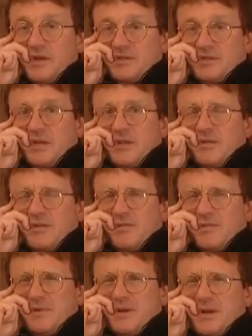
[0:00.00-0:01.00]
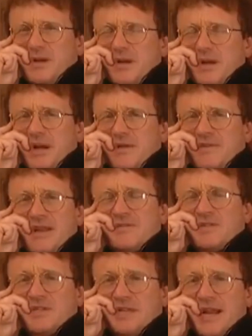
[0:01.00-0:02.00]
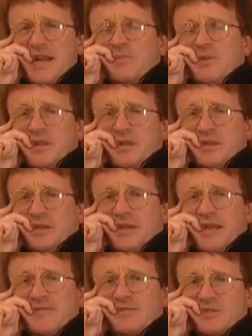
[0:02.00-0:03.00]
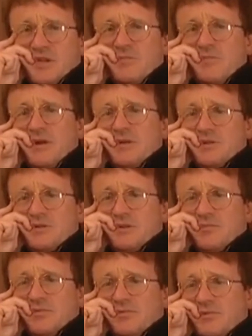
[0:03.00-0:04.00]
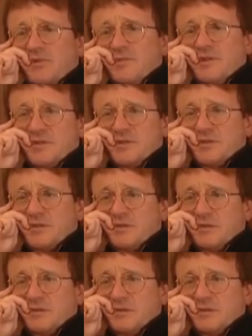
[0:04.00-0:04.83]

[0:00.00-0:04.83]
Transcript: So I've never seen anybody that gave so much to a performance.